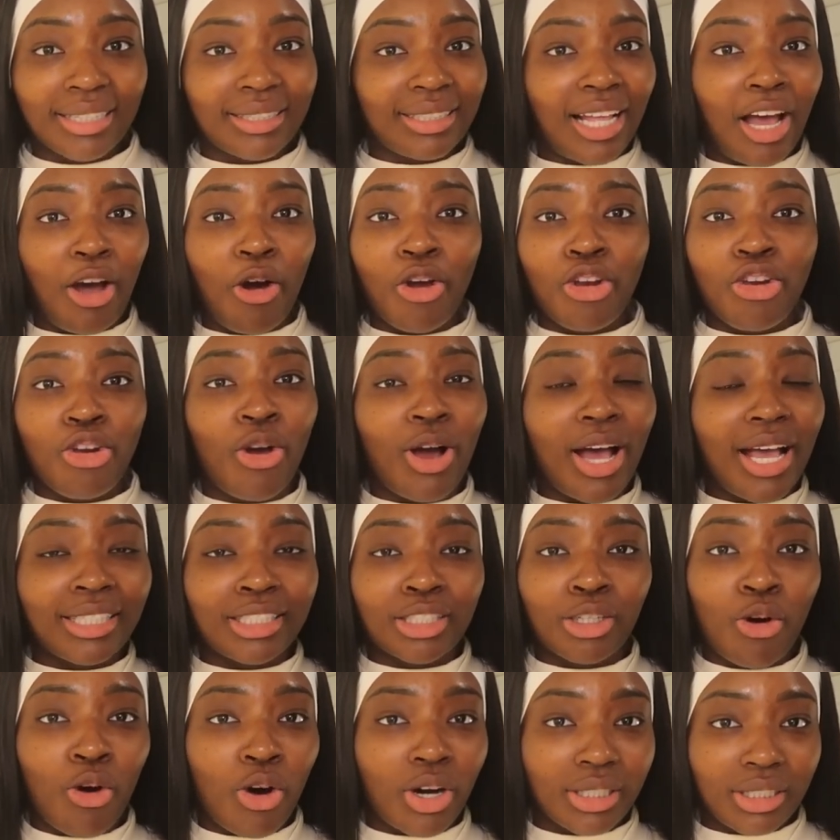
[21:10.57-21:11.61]
it's not on no
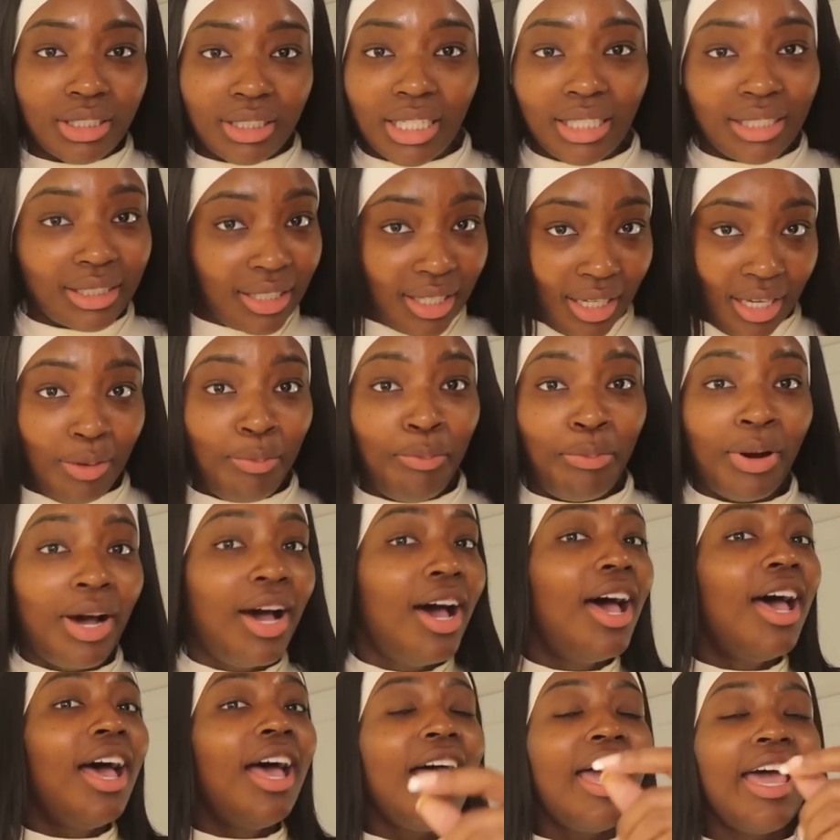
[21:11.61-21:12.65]
escorting tip
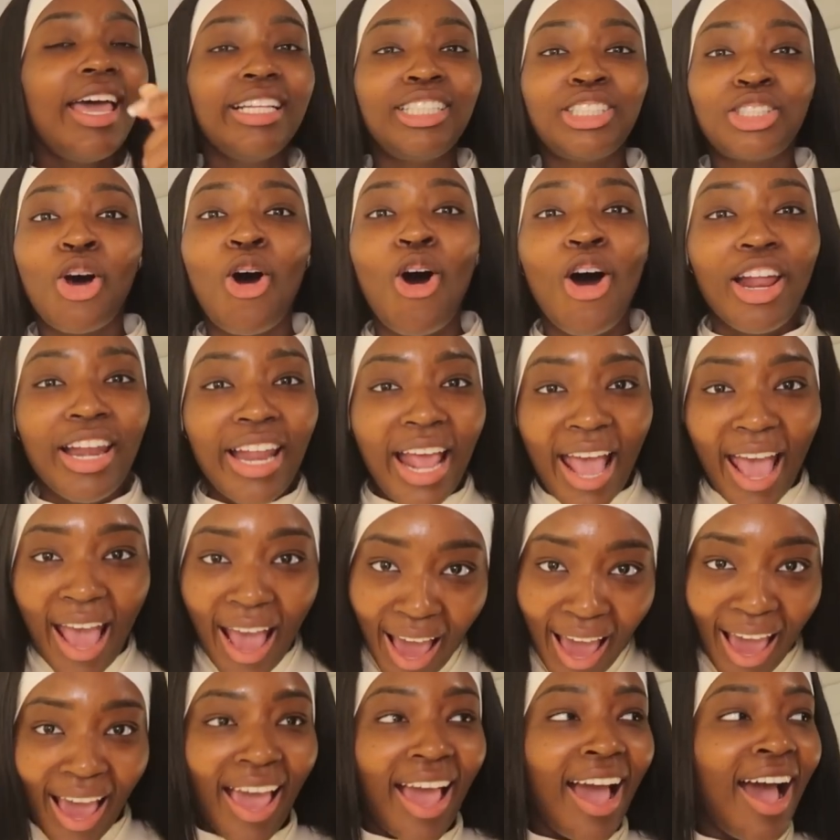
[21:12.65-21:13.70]
it's on
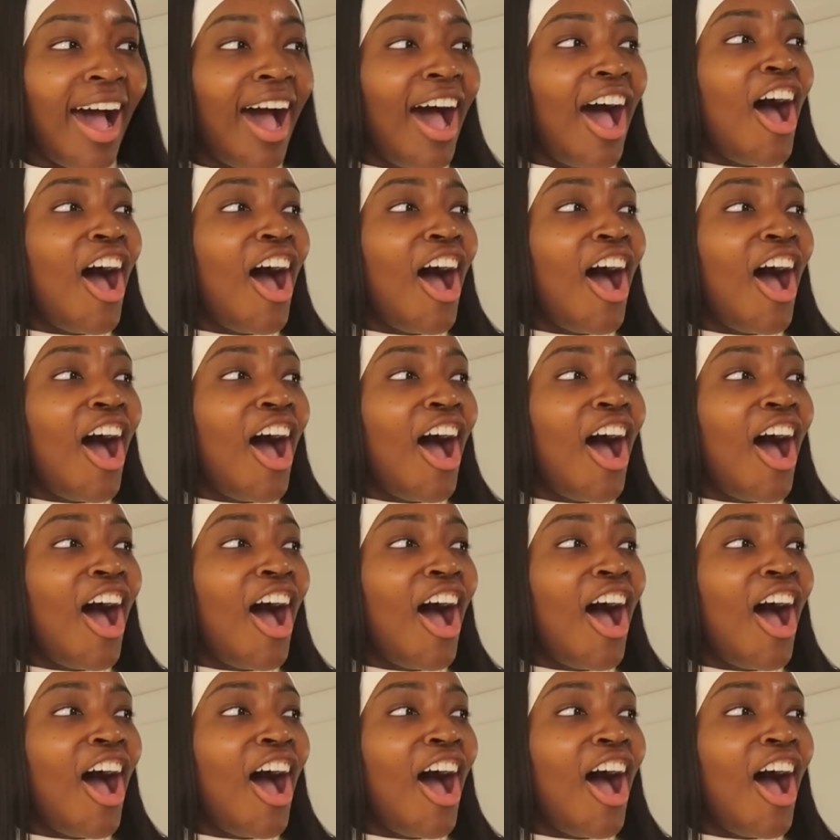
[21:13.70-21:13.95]
a,